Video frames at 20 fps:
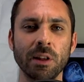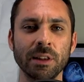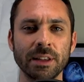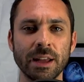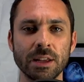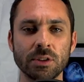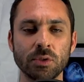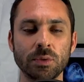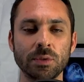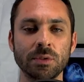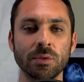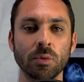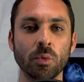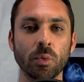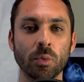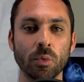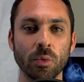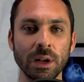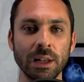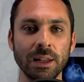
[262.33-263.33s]
That's
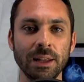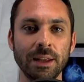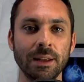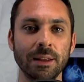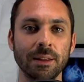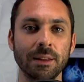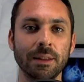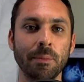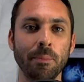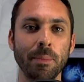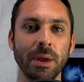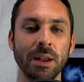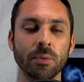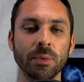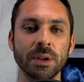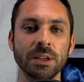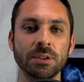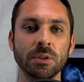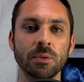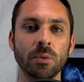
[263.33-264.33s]
really the main
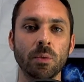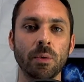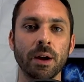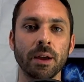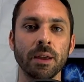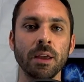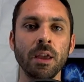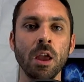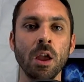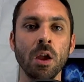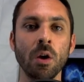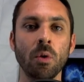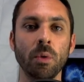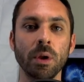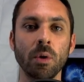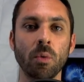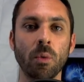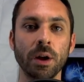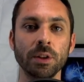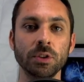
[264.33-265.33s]
reason why we
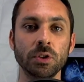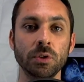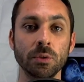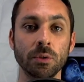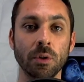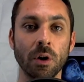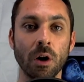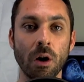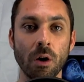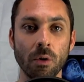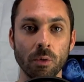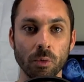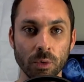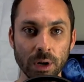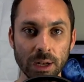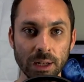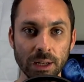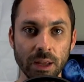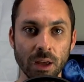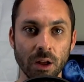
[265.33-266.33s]
want to
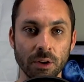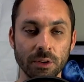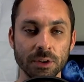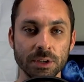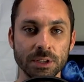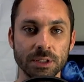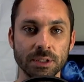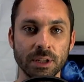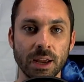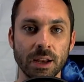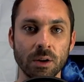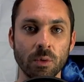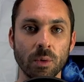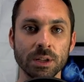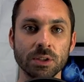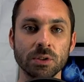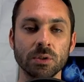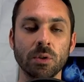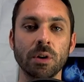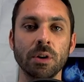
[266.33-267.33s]
really understand
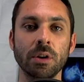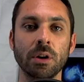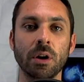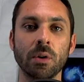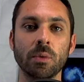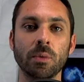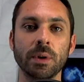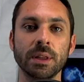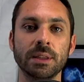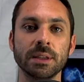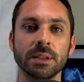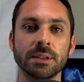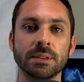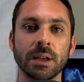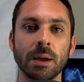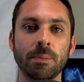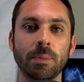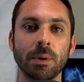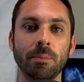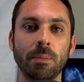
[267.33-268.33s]
what's going on with this
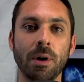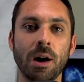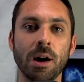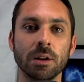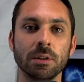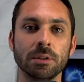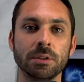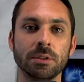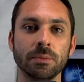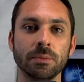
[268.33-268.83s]
type of models.